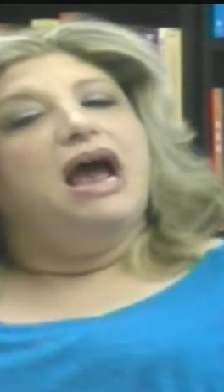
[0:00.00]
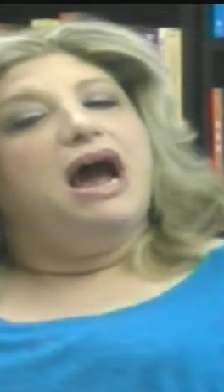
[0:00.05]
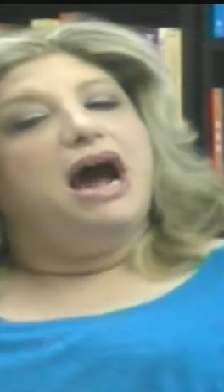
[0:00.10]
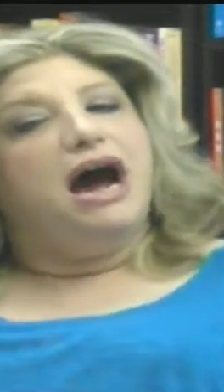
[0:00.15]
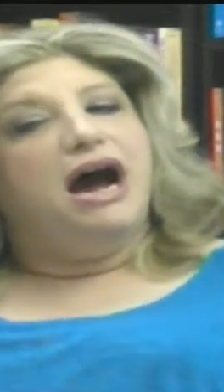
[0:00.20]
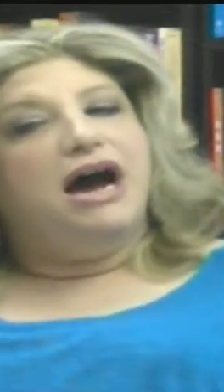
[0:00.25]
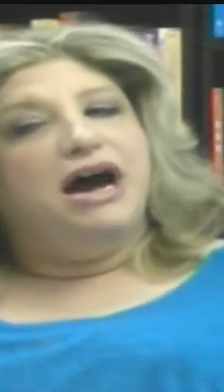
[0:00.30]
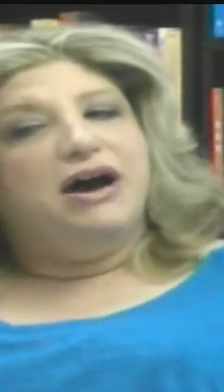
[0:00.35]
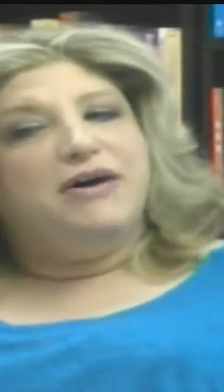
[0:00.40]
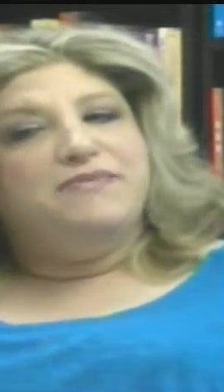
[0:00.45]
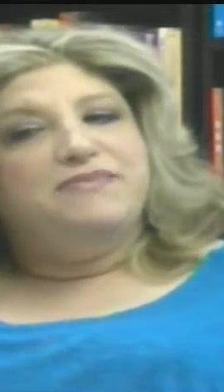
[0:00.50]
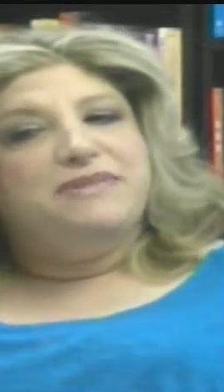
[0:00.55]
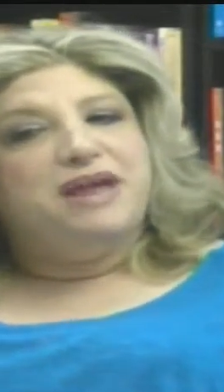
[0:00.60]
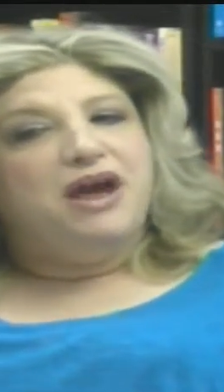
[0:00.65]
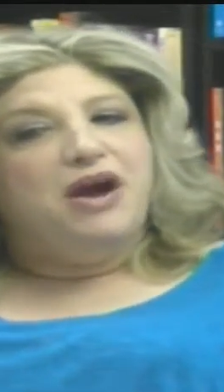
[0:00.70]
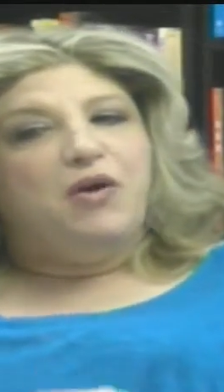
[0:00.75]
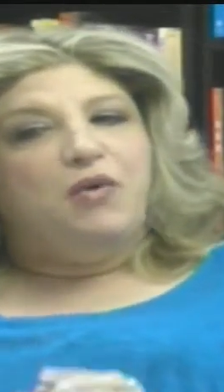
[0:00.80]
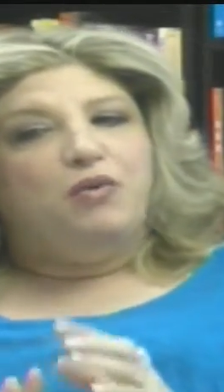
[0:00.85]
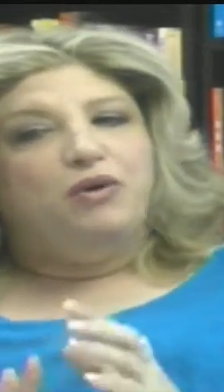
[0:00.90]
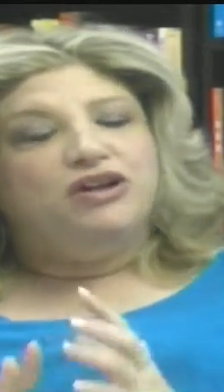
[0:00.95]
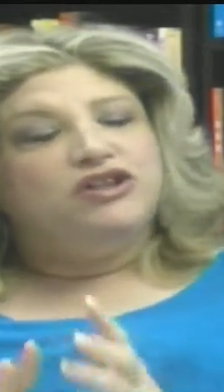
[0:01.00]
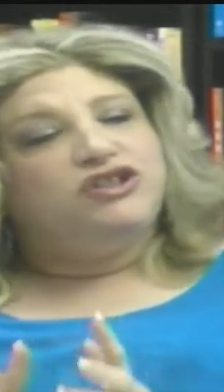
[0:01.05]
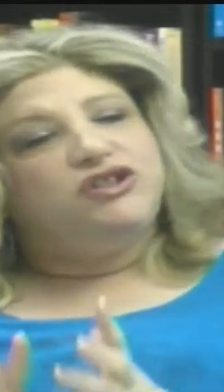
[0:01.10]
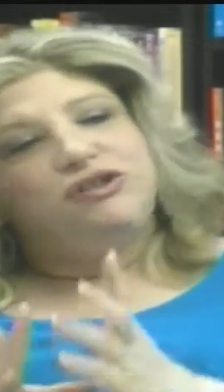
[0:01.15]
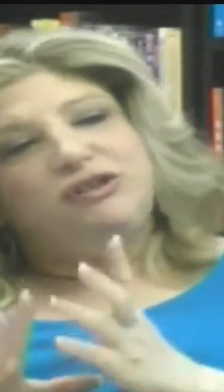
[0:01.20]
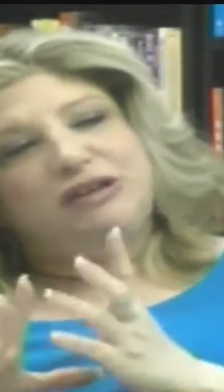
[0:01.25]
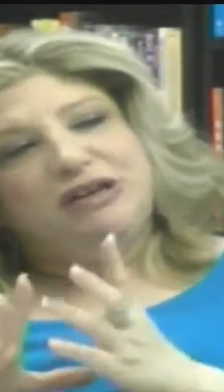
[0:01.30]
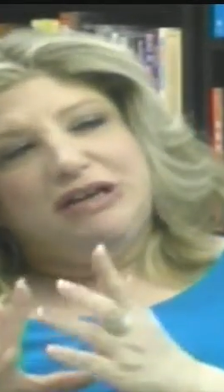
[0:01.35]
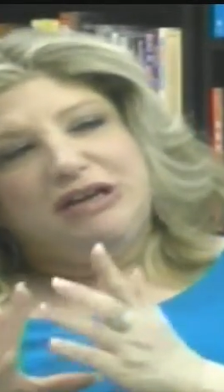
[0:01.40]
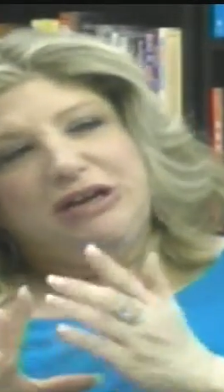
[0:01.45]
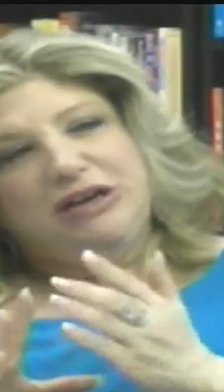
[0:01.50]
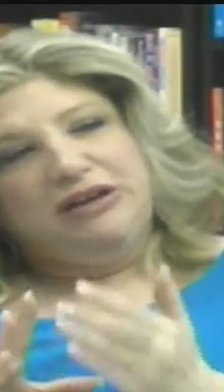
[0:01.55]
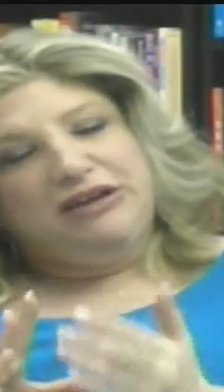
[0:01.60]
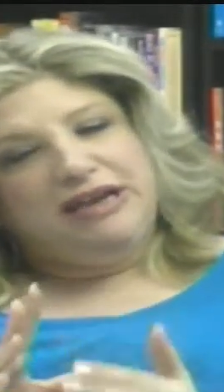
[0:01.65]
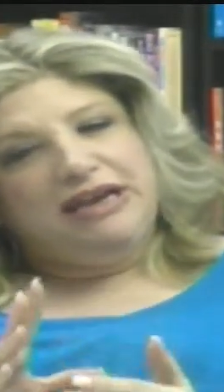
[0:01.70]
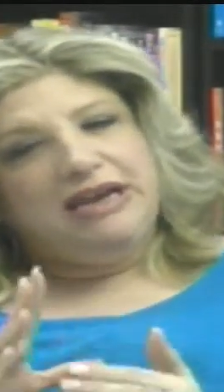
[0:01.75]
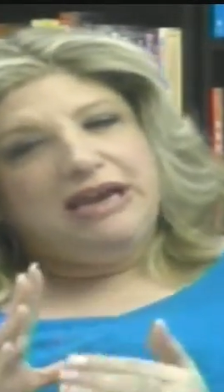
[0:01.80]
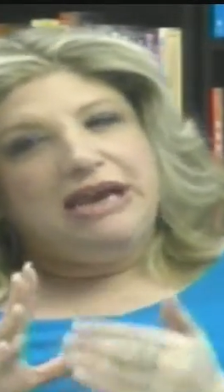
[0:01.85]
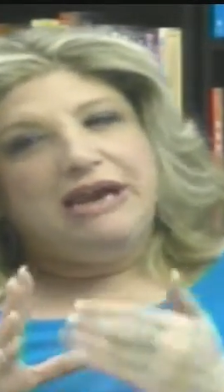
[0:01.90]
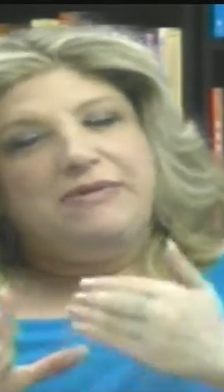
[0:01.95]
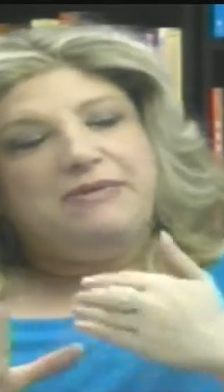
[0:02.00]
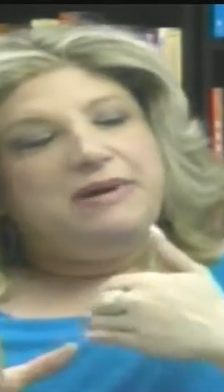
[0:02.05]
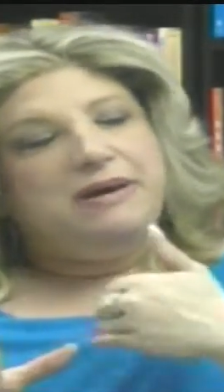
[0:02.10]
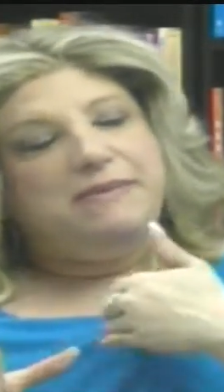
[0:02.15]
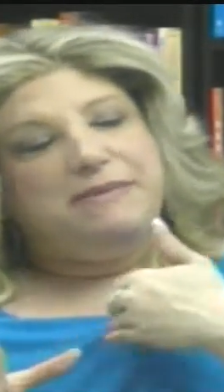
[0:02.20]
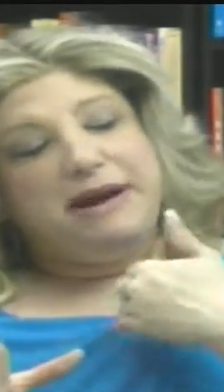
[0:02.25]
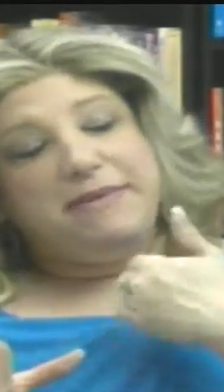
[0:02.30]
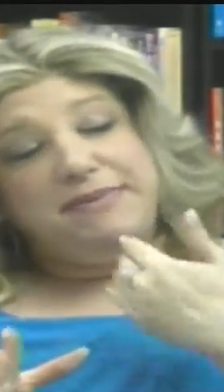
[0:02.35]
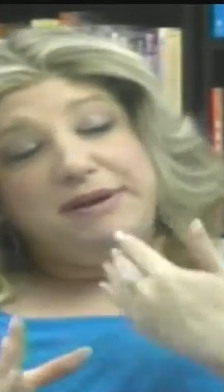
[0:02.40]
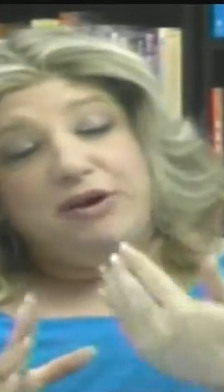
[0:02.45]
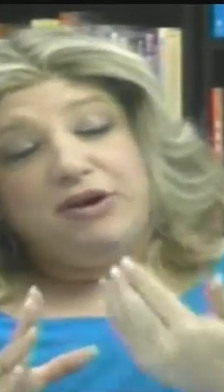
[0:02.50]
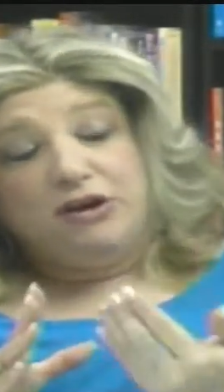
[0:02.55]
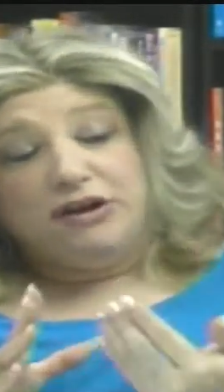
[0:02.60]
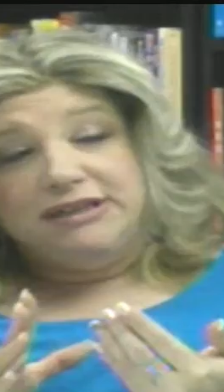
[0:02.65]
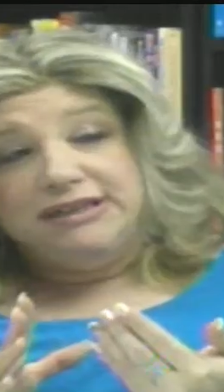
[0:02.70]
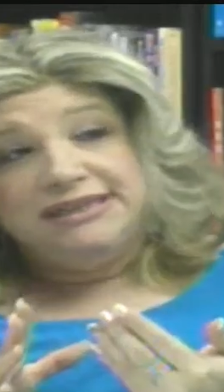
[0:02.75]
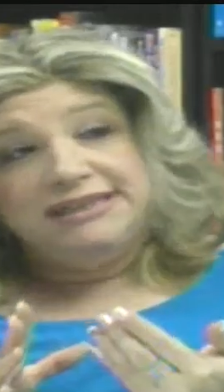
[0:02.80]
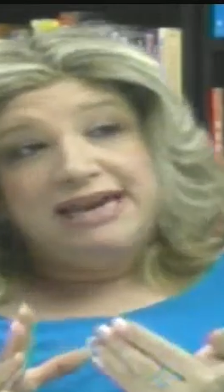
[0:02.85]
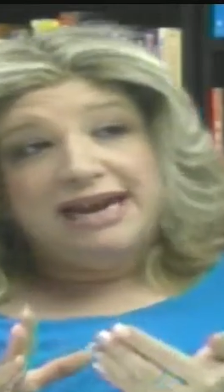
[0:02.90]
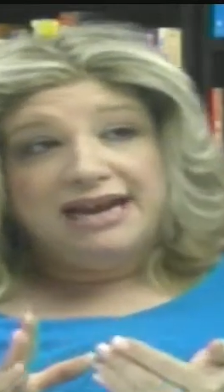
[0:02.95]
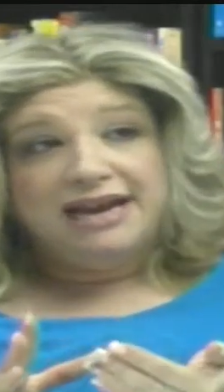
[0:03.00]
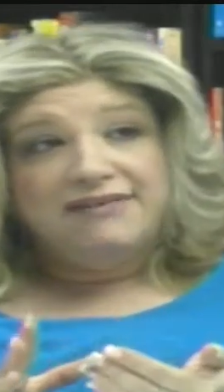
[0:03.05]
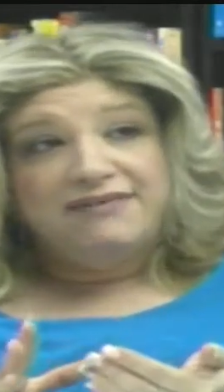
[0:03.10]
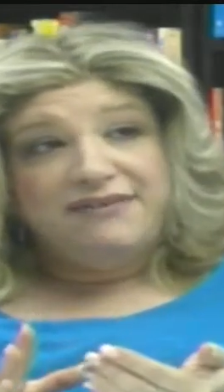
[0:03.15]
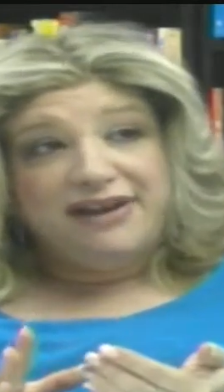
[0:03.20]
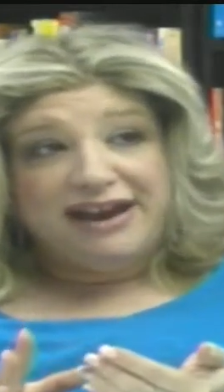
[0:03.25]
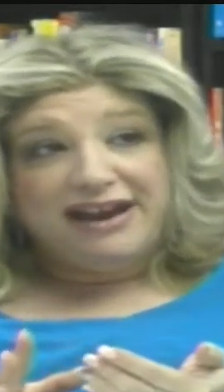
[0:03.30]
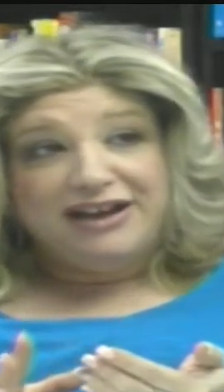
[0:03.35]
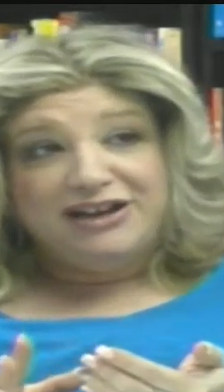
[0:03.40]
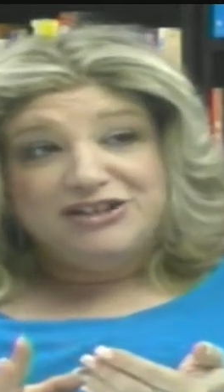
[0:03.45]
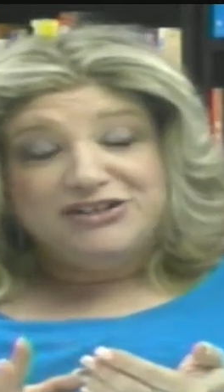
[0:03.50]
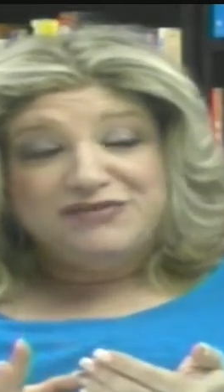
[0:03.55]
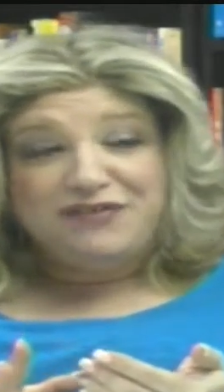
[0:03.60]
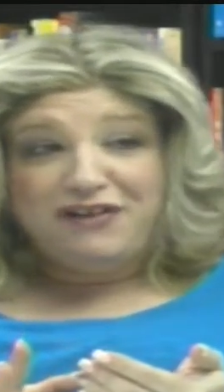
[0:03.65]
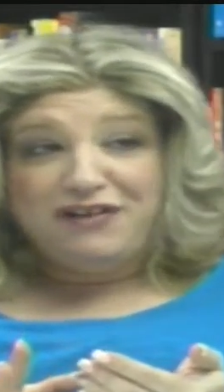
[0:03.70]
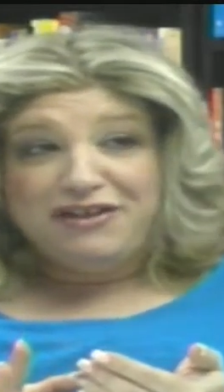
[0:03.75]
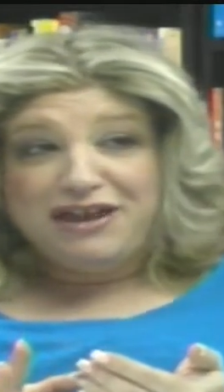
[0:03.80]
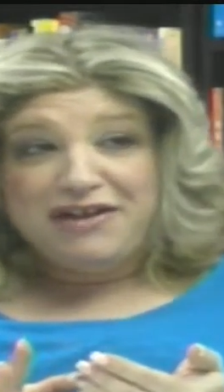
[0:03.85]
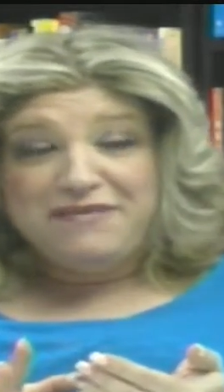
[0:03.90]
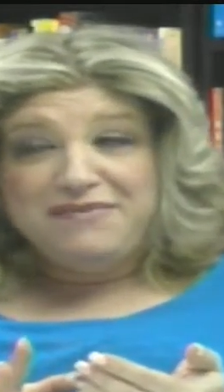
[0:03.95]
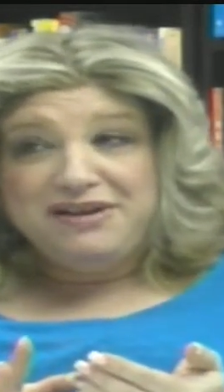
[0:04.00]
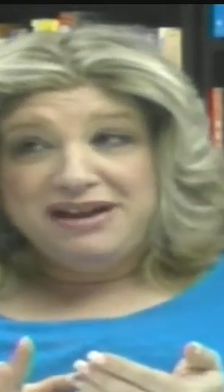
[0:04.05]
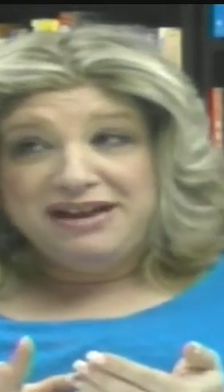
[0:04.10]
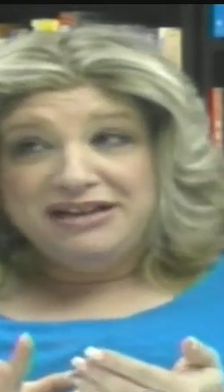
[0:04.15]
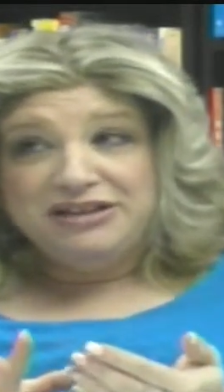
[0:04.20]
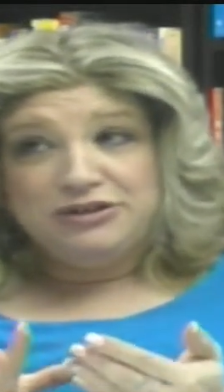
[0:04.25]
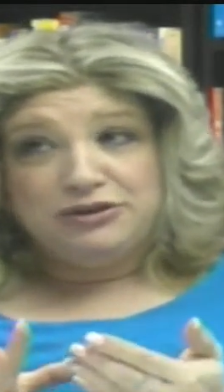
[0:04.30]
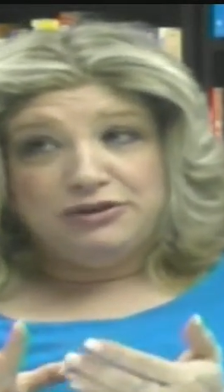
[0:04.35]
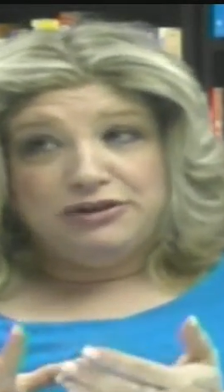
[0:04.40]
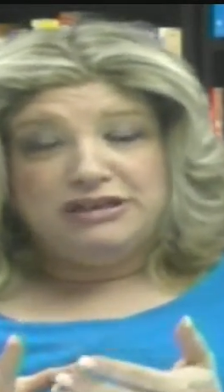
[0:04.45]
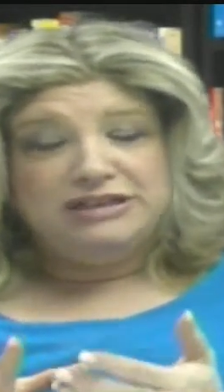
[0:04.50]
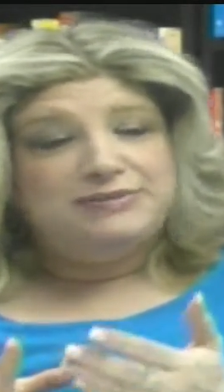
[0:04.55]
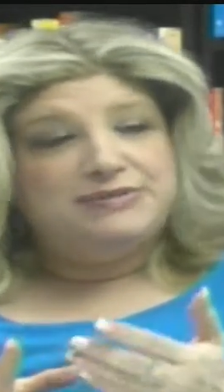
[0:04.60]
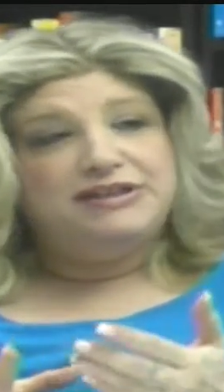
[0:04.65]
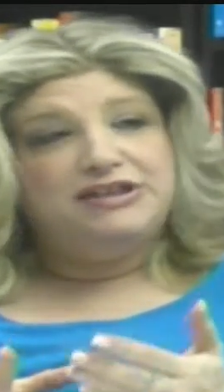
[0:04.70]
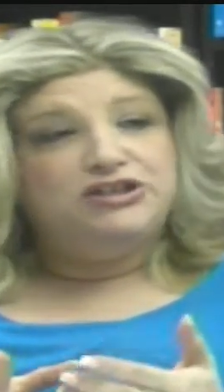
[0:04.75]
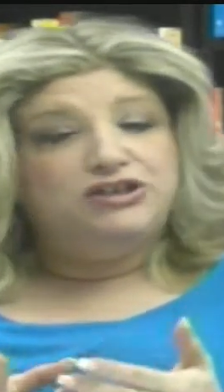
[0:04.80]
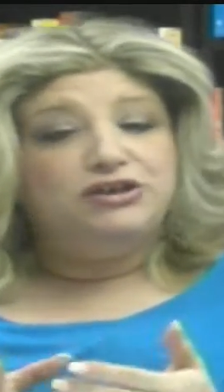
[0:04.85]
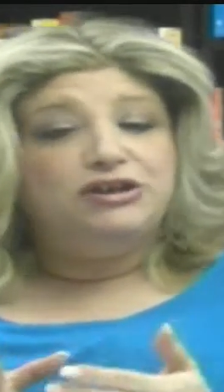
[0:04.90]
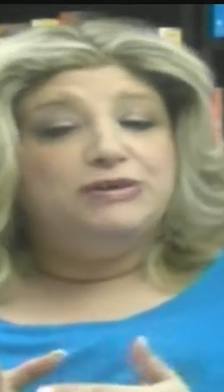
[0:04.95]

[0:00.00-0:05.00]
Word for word: um, wouldn't you think it, it, might be good to take advantage of all that media circus because mm -hmm.